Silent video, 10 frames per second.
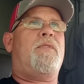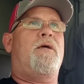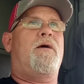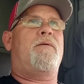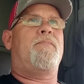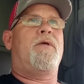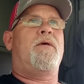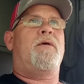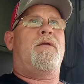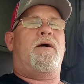Now,
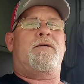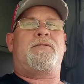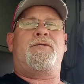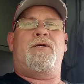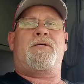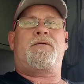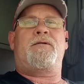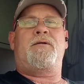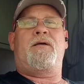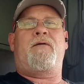I
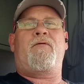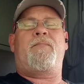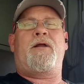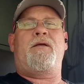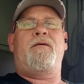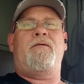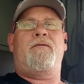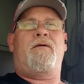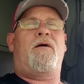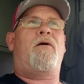suggest everybody
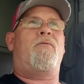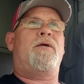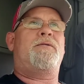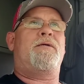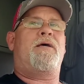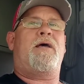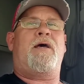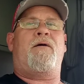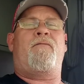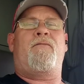always
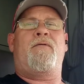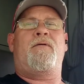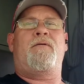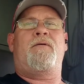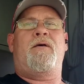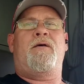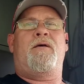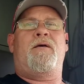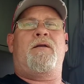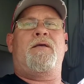have
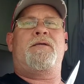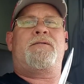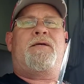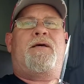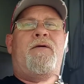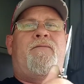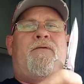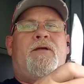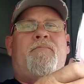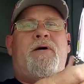at least a
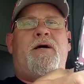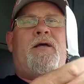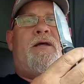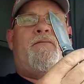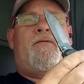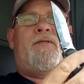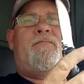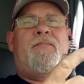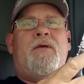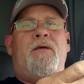folding pocket knife on
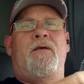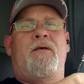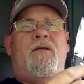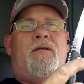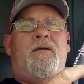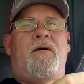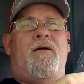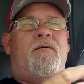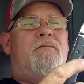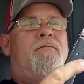them.
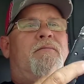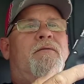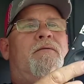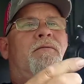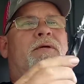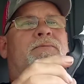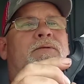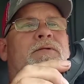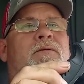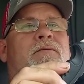Now, this
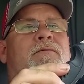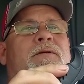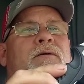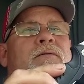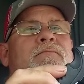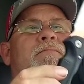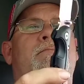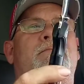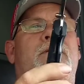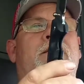one's a little dull.
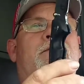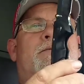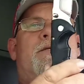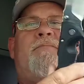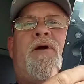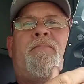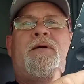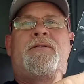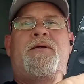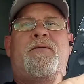I use it to break
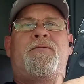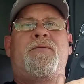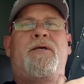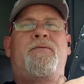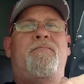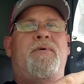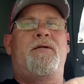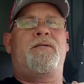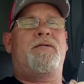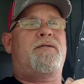my seals with, but
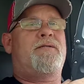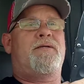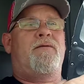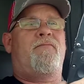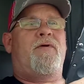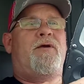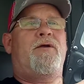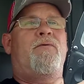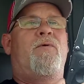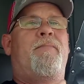it's still a very
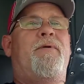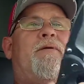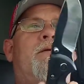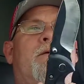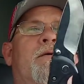good weapon.